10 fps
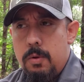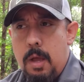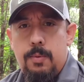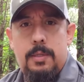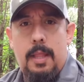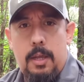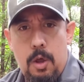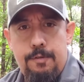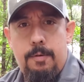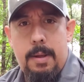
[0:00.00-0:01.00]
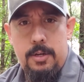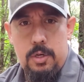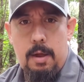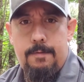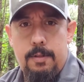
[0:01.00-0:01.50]
I was let go from my
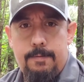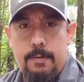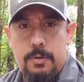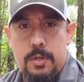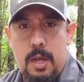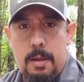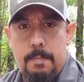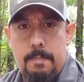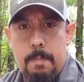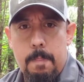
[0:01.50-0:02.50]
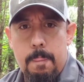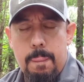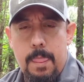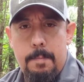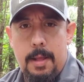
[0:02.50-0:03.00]
job for the first time
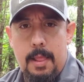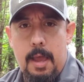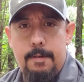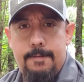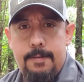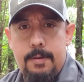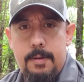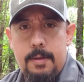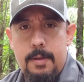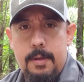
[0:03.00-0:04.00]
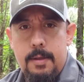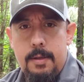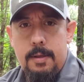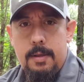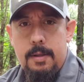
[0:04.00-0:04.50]
in my life.
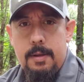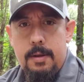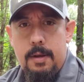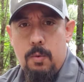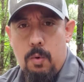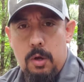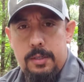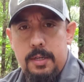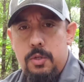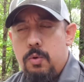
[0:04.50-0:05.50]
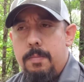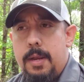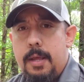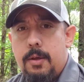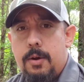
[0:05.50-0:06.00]
And I walked into a
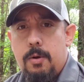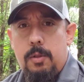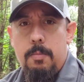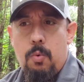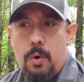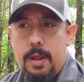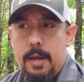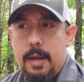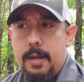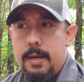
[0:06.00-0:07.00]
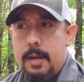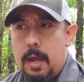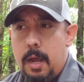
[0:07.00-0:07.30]
meeting on an early morning and